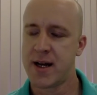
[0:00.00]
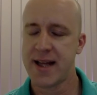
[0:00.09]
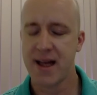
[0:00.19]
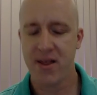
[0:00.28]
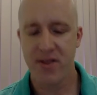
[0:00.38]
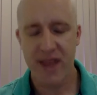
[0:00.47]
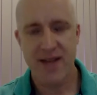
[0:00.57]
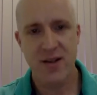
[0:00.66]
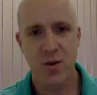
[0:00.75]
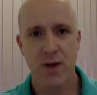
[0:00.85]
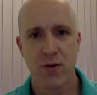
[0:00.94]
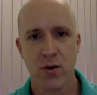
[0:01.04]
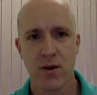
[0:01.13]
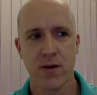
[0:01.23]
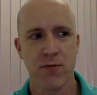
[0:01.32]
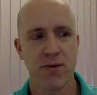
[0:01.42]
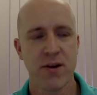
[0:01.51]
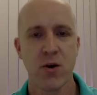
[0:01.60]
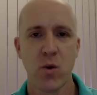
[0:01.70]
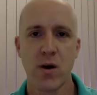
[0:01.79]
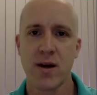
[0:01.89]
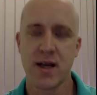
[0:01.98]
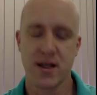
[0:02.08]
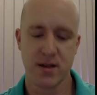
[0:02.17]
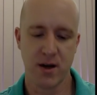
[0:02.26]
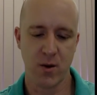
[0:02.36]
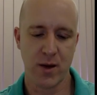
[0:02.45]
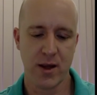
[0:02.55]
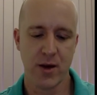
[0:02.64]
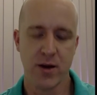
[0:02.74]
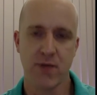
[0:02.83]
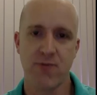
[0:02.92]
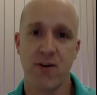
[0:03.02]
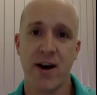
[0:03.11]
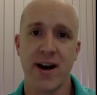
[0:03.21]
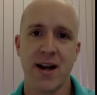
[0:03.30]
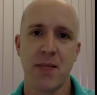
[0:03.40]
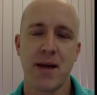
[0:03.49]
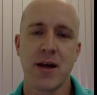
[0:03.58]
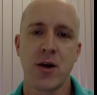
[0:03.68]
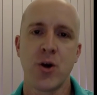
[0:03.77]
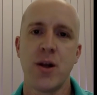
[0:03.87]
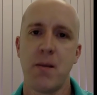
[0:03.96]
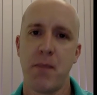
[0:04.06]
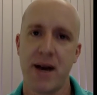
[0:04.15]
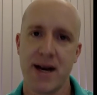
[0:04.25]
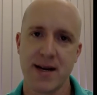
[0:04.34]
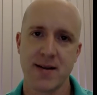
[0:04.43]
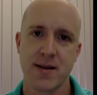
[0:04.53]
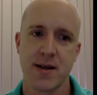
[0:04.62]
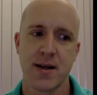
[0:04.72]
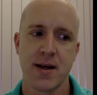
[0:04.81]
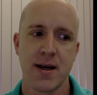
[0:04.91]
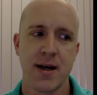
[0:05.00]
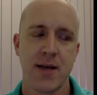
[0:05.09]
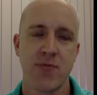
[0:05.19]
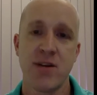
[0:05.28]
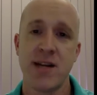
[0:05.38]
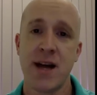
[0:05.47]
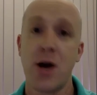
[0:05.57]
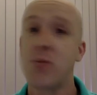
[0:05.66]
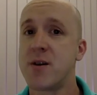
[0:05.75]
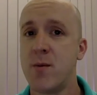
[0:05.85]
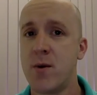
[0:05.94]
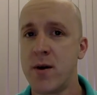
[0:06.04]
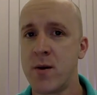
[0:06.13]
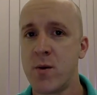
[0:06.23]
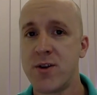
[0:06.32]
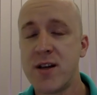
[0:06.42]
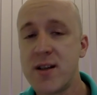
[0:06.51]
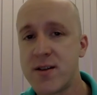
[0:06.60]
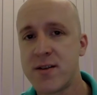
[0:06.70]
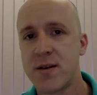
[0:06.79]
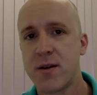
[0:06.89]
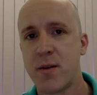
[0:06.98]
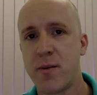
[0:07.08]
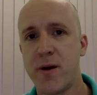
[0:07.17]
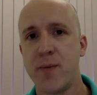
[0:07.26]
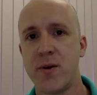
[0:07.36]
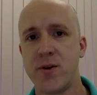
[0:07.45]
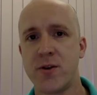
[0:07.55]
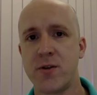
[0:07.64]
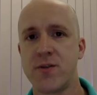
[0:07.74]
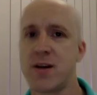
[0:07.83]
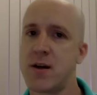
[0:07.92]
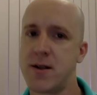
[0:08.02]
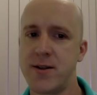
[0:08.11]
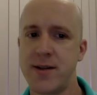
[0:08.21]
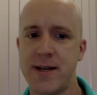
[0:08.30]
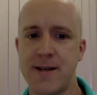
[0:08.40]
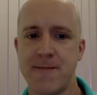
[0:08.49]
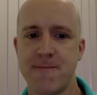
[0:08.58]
And yet, this is where all the real work is done, where you can finally make a good impact and really help someone, which is the purpose of psychology.